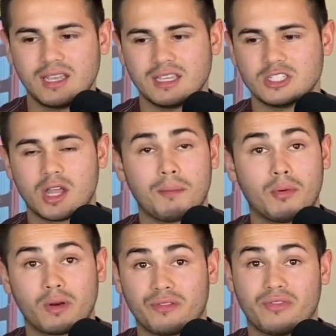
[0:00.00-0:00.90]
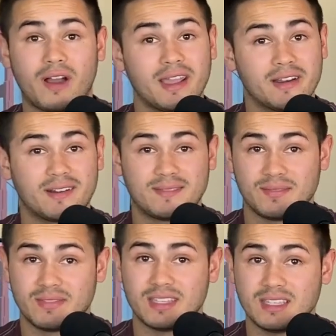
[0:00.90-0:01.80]
He's not a boring fighter.
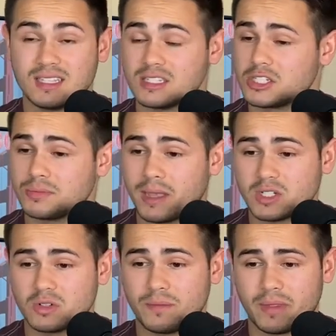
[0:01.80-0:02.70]
He is special,